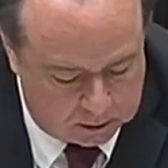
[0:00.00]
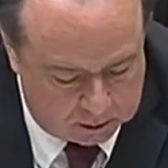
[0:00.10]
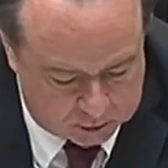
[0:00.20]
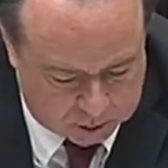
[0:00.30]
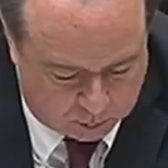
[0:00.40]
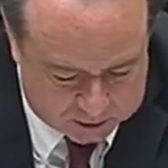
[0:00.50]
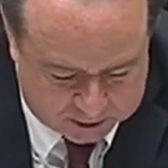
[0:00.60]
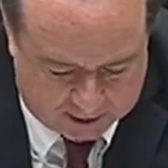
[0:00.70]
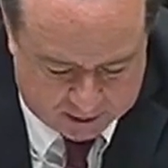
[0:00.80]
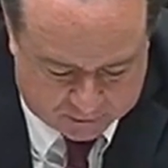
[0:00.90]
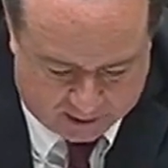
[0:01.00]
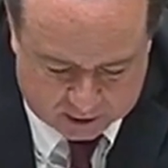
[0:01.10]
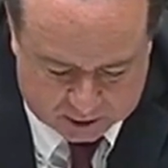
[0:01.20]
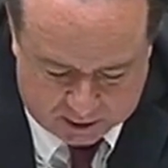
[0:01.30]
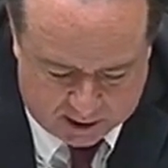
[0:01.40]
So once again,
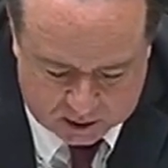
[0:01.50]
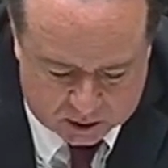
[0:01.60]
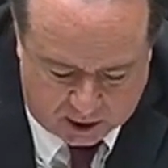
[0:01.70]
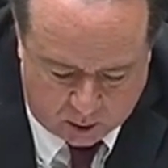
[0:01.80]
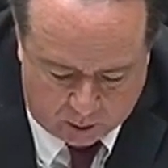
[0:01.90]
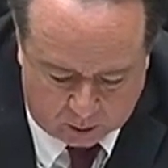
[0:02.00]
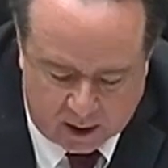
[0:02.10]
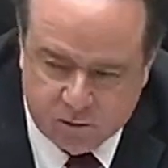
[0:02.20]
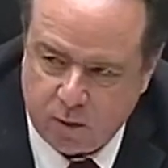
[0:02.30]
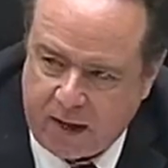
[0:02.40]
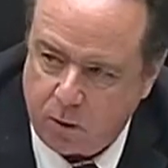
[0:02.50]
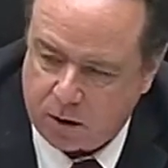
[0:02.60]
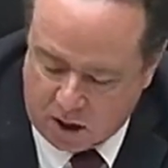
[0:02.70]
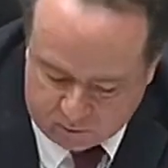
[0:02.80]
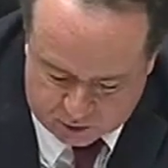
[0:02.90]
thanks to the ACA, we were left without
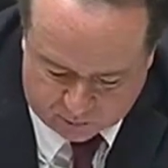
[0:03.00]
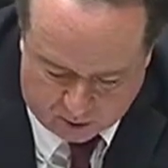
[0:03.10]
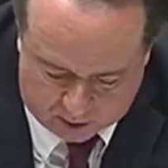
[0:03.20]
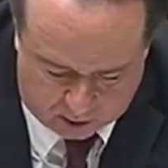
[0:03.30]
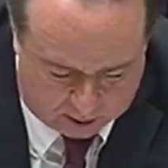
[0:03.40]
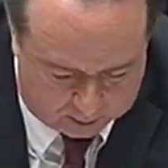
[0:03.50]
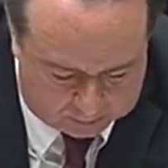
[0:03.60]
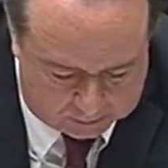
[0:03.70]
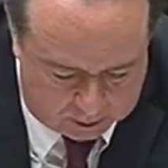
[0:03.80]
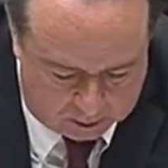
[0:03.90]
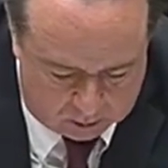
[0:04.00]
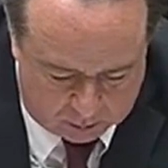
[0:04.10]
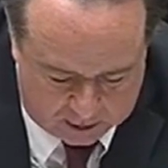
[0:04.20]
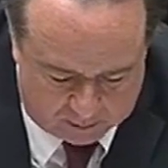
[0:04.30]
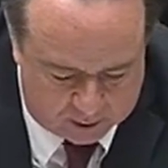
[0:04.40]
coverage for our daughter
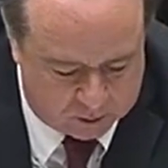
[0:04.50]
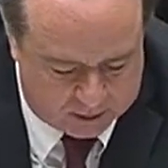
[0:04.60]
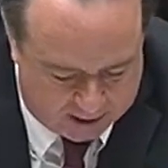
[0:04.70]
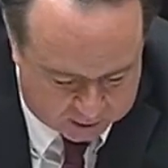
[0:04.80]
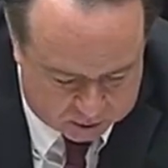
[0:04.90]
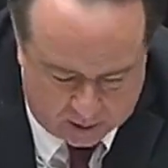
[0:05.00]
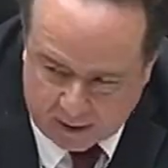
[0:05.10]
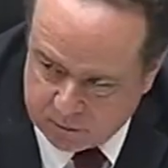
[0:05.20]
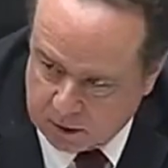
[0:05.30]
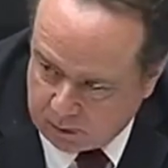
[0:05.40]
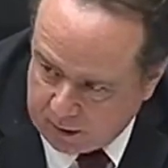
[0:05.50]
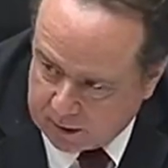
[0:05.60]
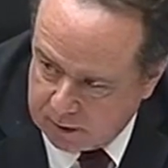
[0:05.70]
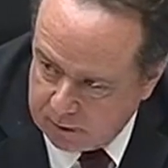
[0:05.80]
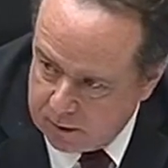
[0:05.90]
recovering from cancer at the
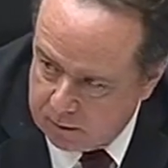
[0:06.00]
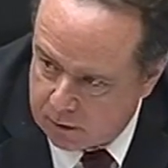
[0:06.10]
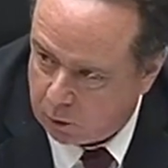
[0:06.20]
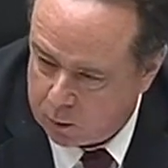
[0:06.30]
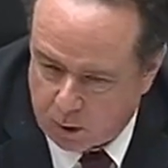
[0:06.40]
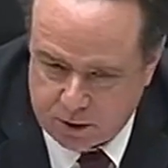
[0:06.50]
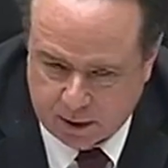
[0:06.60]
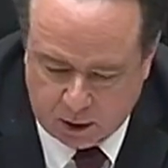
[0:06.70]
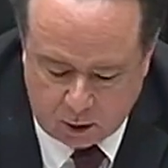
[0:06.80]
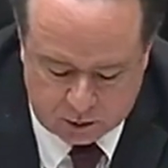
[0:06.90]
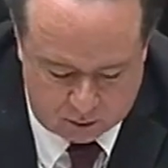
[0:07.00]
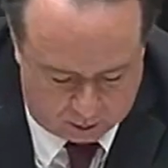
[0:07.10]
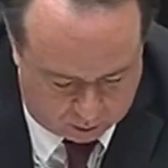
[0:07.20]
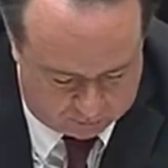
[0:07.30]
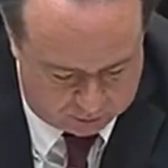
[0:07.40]
clinic, the only one she could go to in
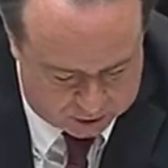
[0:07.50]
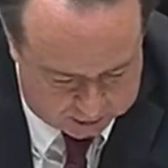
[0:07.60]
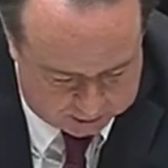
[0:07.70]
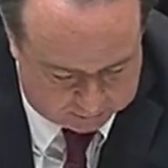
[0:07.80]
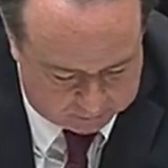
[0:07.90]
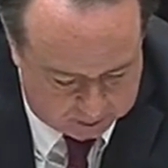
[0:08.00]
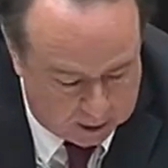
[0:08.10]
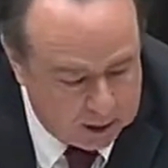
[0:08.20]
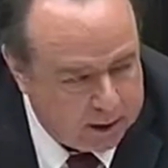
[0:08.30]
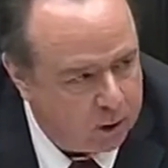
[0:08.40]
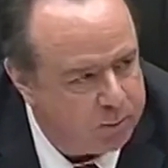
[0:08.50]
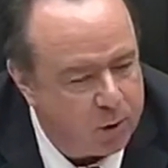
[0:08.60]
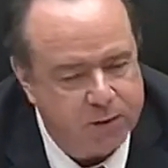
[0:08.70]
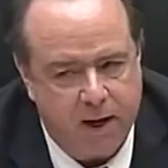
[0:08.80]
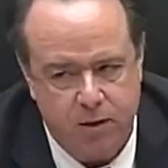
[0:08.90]
Northern Virginia. Now, in
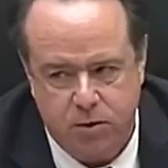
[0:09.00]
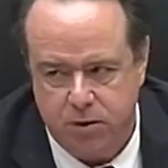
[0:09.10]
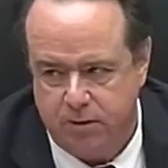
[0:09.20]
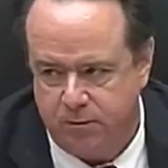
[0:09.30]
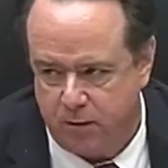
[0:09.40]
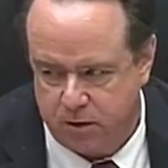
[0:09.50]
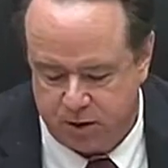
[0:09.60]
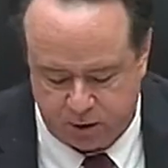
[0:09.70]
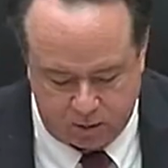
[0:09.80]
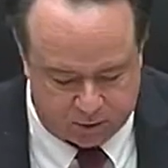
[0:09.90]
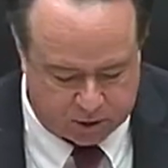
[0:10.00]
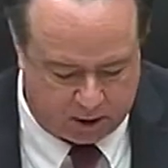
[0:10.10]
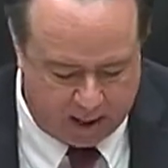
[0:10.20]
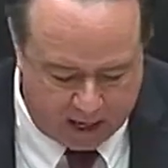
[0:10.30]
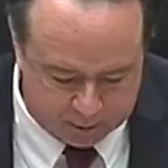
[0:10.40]
both cases of systems
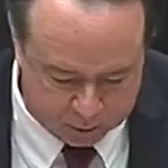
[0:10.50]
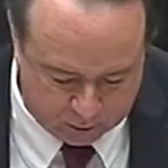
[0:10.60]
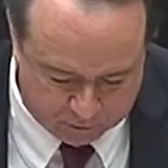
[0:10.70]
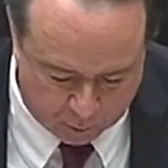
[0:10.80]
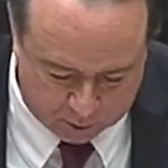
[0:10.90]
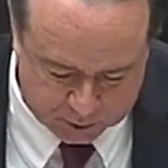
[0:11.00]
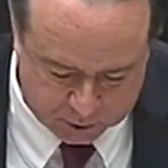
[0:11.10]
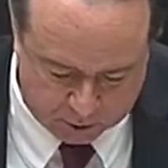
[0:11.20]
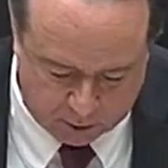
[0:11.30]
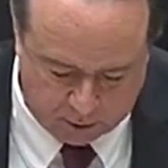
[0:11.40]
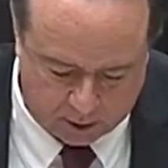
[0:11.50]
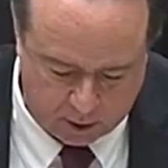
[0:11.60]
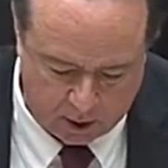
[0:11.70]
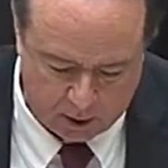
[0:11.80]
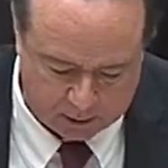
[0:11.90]
collapse, we were forced to
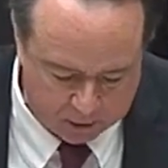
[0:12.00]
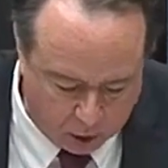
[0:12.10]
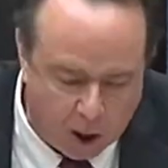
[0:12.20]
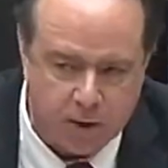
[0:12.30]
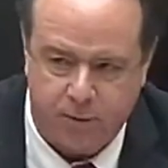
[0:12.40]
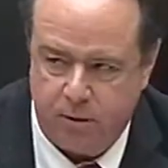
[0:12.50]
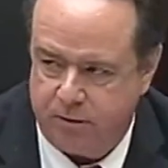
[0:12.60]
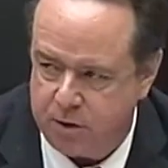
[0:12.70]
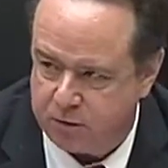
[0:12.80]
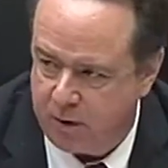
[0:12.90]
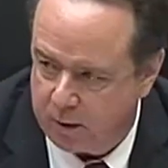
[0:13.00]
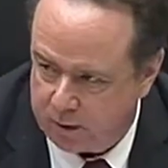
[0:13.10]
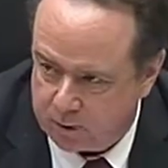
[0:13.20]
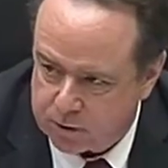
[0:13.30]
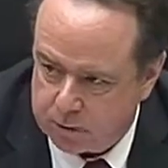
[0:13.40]
turn to the author of these
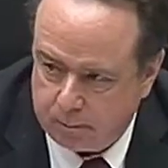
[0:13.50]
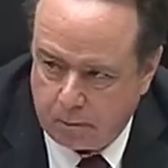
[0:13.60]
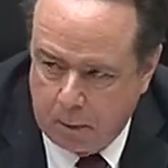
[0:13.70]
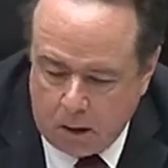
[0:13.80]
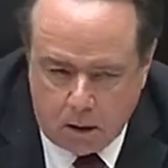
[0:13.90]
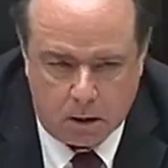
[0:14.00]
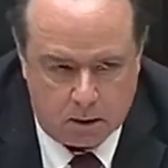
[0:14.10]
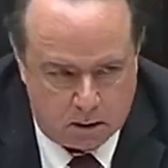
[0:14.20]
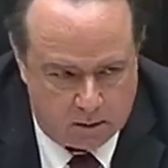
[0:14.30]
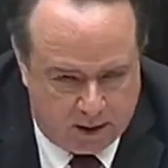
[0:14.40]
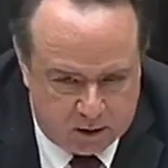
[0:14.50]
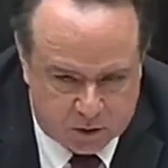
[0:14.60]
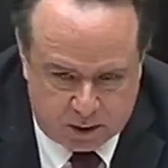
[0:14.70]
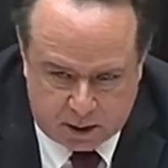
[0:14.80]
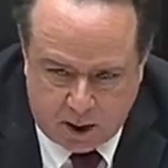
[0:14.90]
failures, that is,
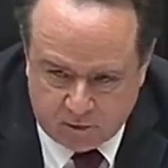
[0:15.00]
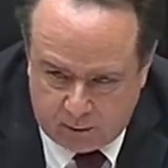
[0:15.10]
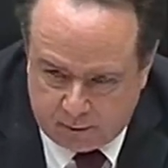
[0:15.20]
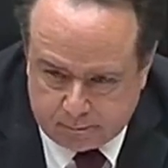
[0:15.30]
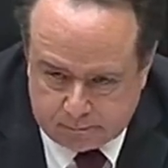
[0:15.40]
to the government,